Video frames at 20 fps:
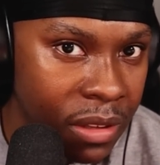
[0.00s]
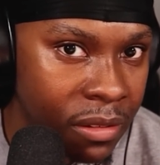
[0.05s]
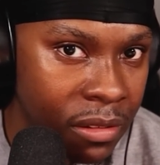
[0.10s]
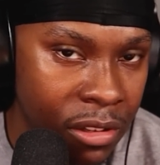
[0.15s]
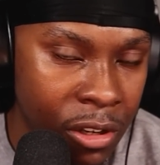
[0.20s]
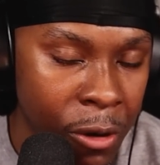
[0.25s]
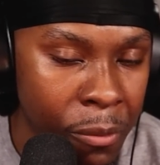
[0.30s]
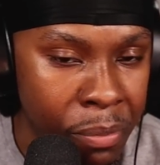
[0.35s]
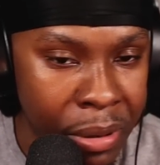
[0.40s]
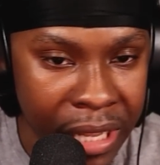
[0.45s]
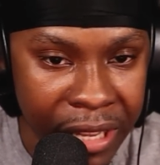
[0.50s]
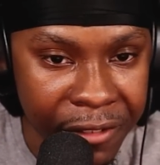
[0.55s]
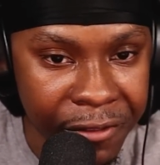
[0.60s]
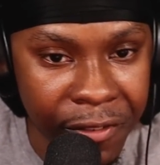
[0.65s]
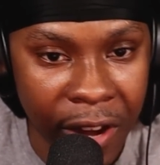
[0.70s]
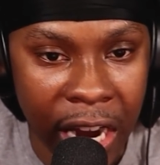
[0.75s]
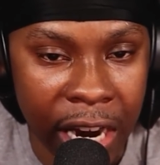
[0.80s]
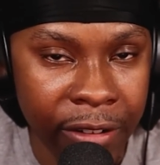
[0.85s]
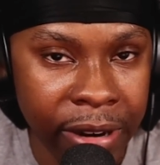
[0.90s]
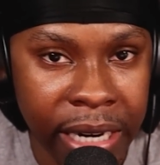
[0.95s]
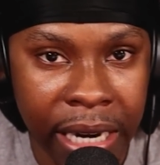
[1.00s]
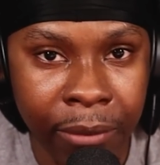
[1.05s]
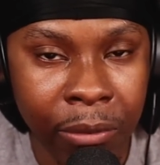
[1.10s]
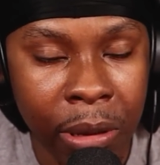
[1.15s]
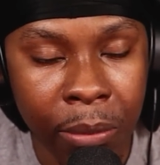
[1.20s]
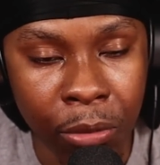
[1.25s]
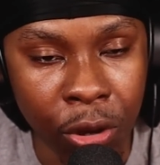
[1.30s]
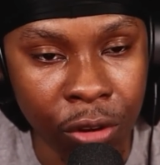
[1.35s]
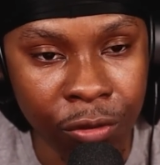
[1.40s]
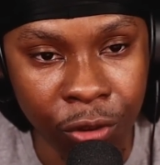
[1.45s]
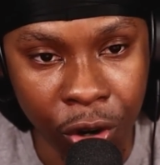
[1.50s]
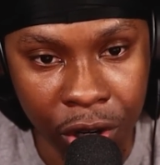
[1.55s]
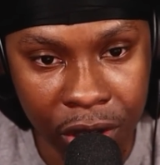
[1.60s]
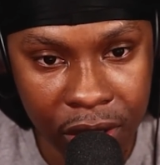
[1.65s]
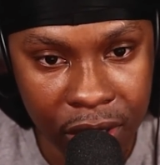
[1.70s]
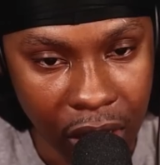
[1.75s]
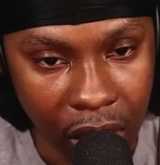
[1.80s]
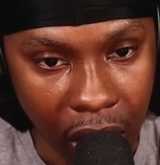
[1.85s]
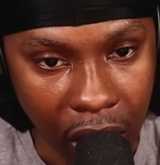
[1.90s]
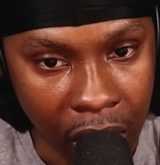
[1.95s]
complete Fire Red and we move on.
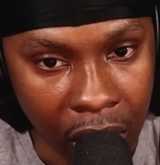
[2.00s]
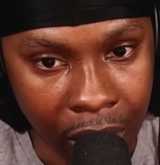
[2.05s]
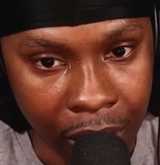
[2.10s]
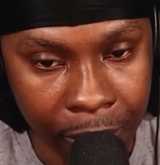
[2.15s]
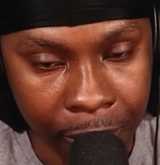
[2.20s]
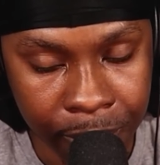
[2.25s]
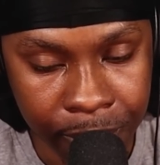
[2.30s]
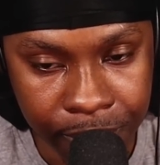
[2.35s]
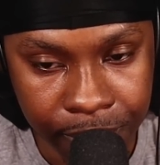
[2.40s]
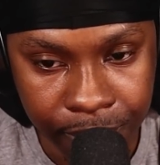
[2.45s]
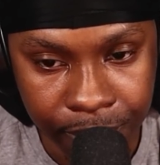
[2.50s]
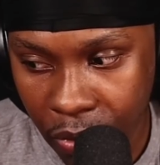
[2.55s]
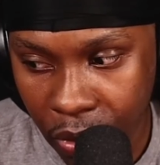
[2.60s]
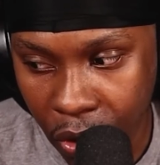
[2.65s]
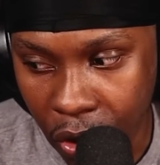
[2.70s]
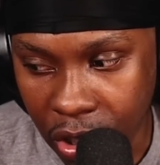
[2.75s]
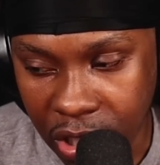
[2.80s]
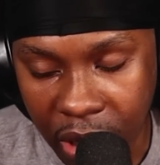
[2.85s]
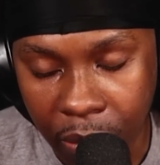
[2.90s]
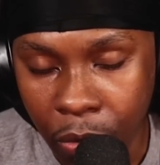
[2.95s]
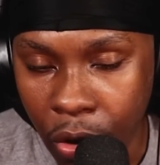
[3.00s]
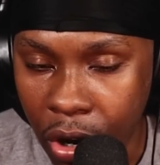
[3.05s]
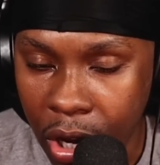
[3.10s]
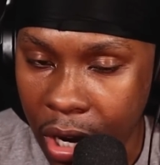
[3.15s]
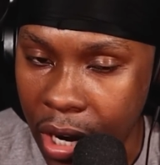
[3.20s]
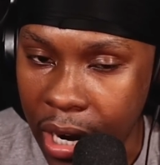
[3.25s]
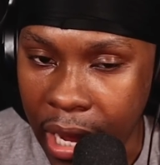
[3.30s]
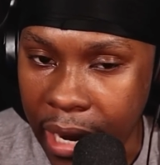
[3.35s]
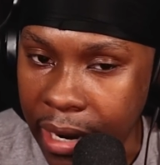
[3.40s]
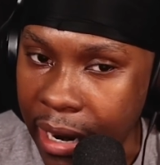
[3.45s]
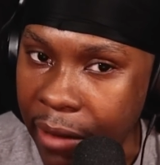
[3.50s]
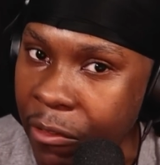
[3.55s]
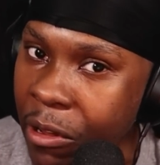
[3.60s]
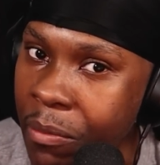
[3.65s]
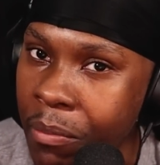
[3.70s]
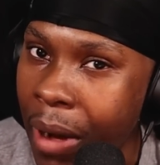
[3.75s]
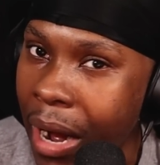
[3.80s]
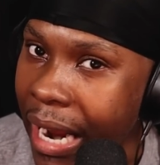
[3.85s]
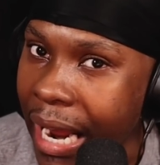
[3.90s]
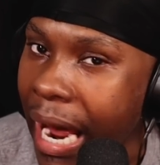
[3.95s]
Because I'm not going to lie, like, we
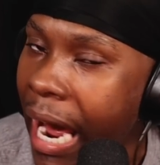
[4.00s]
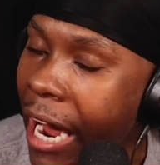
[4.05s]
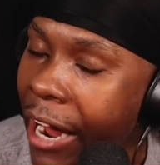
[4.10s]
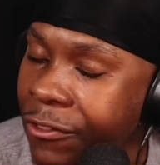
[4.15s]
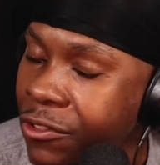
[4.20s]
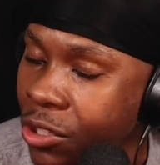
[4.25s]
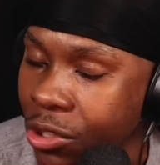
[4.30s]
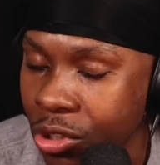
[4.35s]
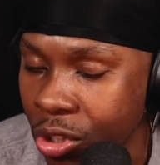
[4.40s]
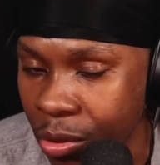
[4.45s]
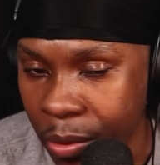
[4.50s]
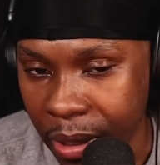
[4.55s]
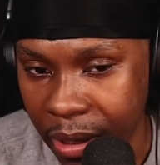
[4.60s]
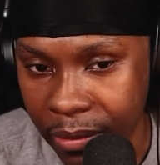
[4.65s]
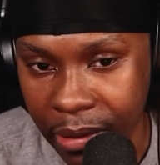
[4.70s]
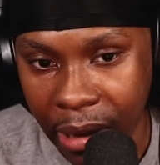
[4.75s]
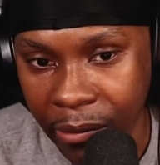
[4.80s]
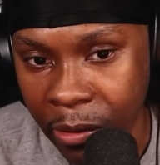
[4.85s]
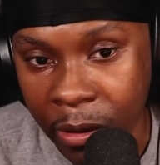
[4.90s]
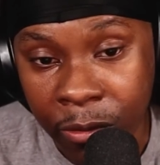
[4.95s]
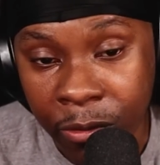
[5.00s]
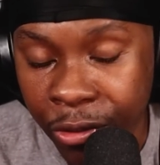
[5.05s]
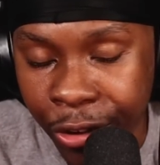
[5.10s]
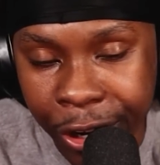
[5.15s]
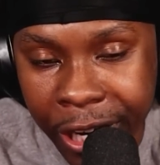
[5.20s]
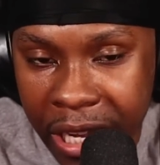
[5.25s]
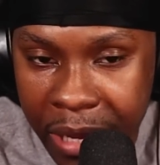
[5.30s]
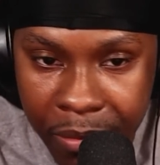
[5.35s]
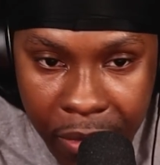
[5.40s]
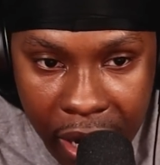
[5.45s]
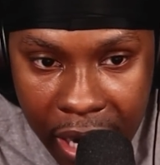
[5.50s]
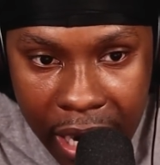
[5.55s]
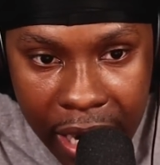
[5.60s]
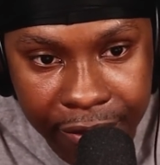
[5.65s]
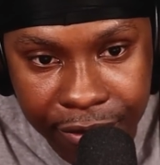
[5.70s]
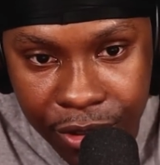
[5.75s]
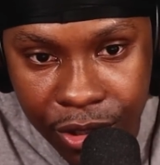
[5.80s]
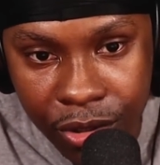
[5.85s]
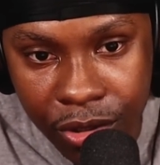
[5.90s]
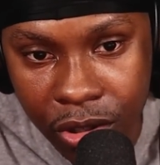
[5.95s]
might have to do it. Like, we really might have
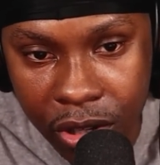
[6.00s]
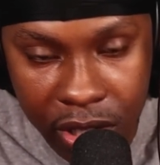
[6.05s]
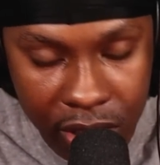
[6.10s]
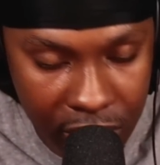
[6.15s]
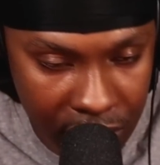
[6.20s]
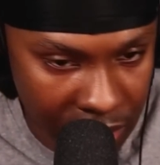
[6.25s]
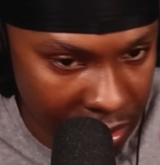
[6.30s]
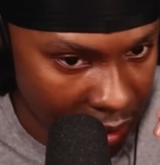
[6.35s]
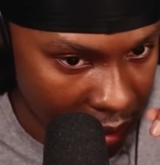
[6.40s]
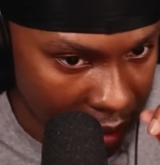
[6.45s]
to, because